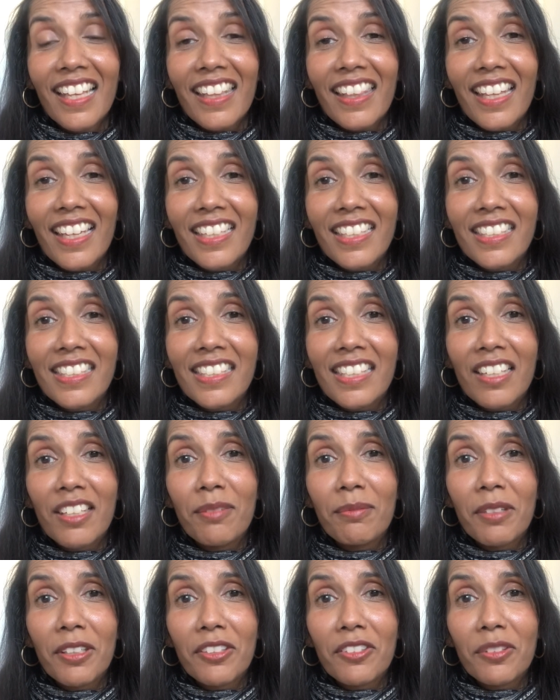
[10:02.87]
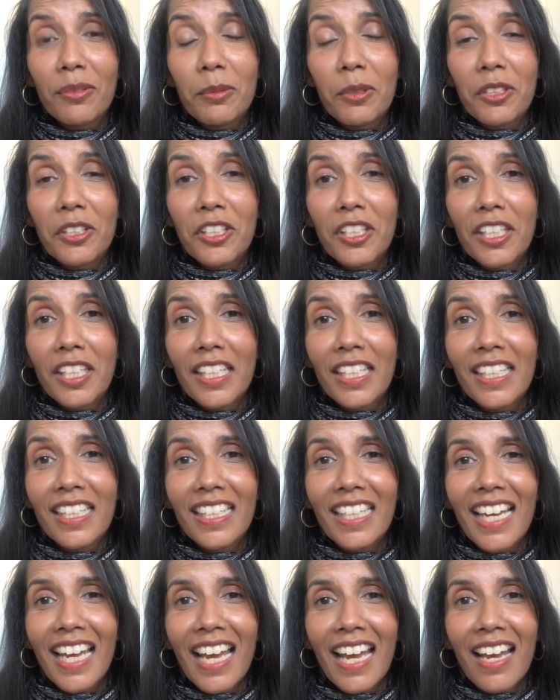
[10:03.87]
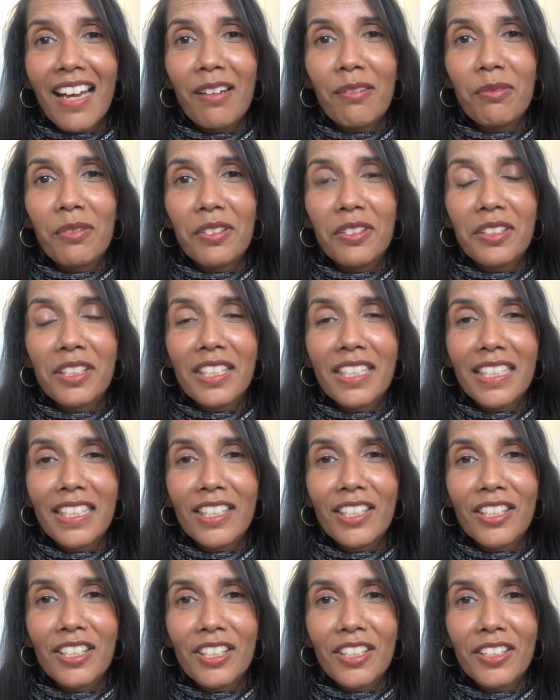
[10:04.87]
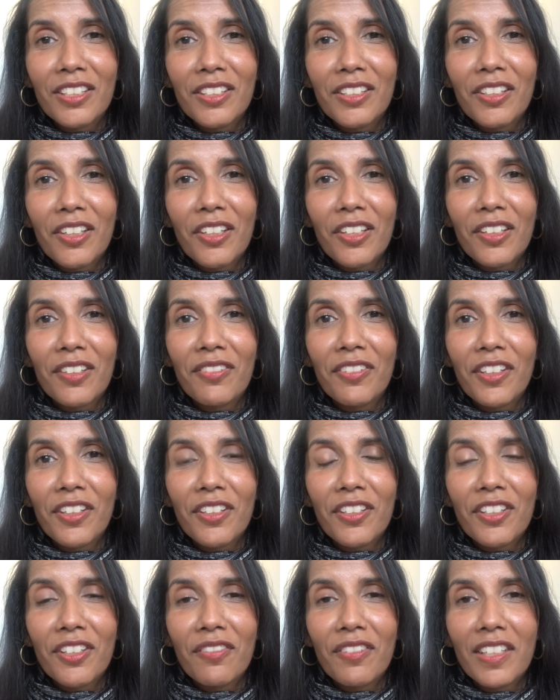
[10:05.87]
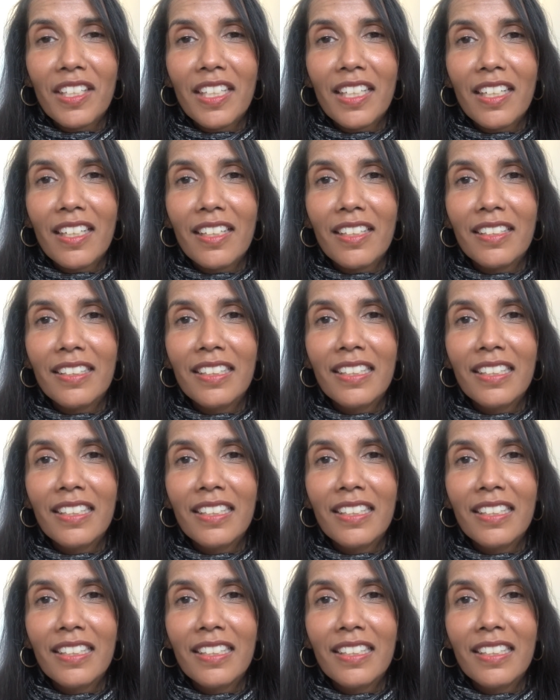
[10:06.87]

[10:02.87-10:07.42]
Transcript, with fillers: Thanks so much for watching, and we'll see you soon on a future video.